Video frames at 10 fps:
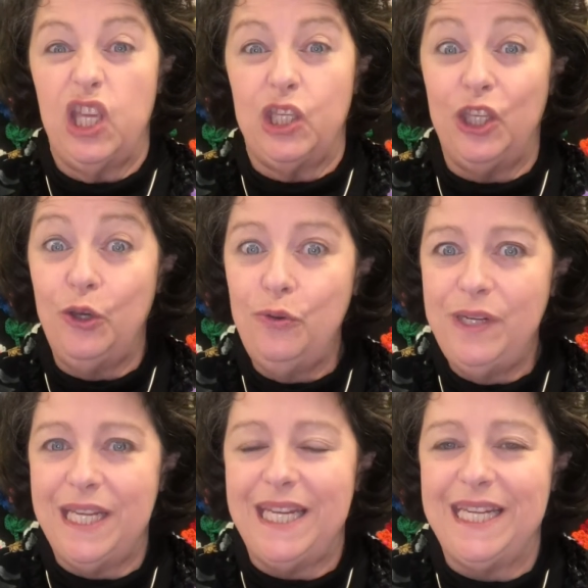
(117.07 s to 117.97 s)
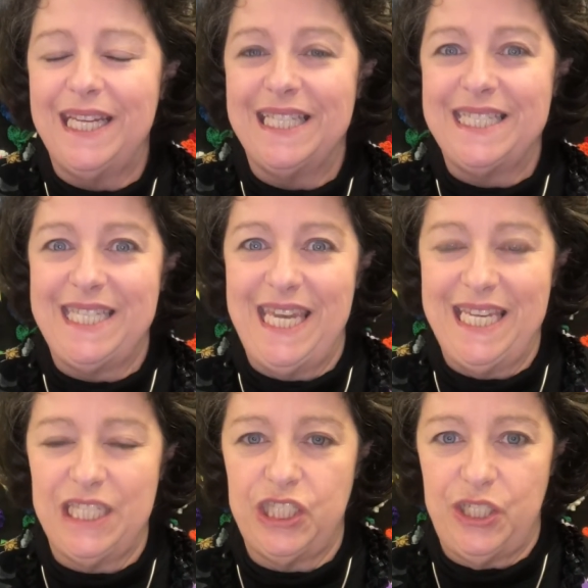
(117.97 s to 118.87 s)
you need
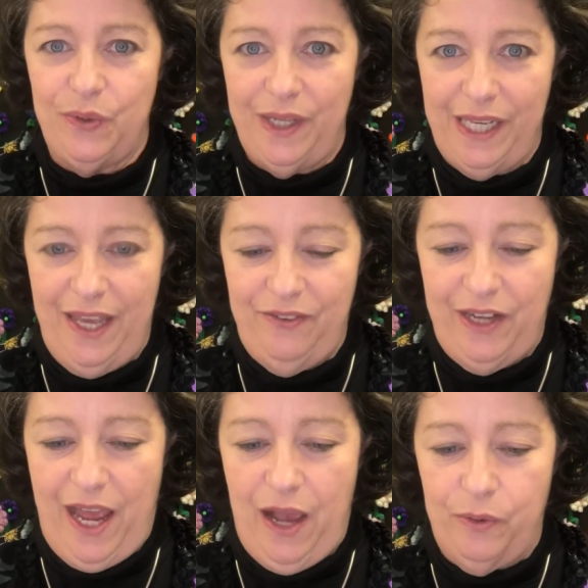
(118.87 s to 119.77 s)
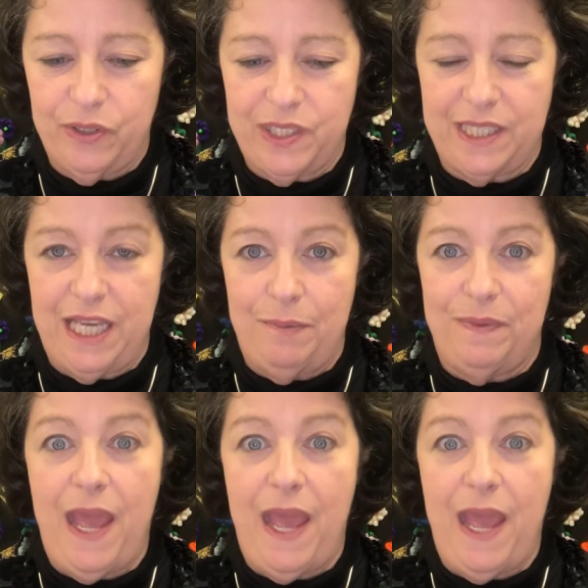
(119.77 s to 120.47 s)
10 to 11 hours sleep.